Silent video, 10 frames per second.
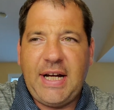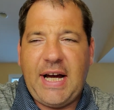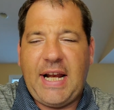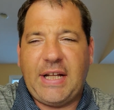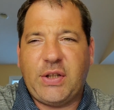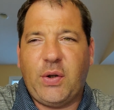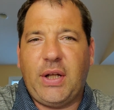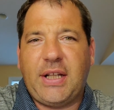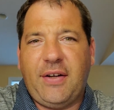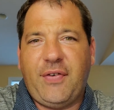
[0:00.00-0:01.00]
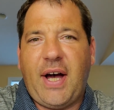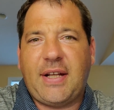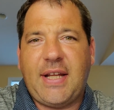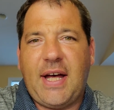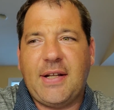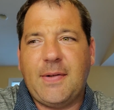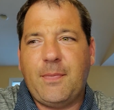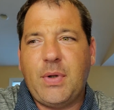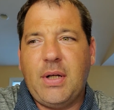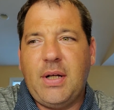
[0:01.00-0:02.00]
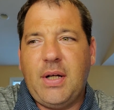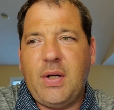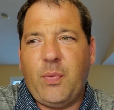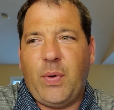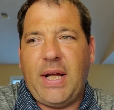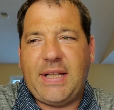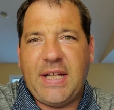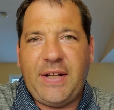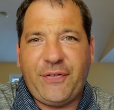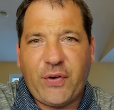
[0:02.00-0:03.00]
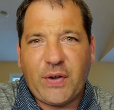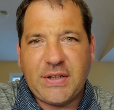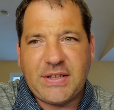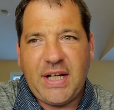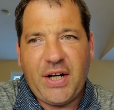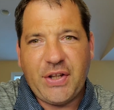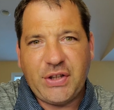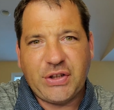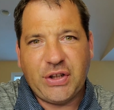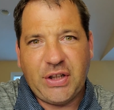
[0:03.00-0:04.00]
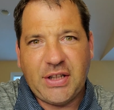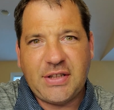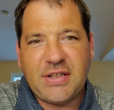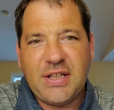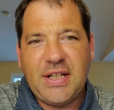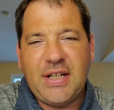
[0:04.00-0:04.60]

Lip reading: And I don't like the fact that when they did force the health insurance,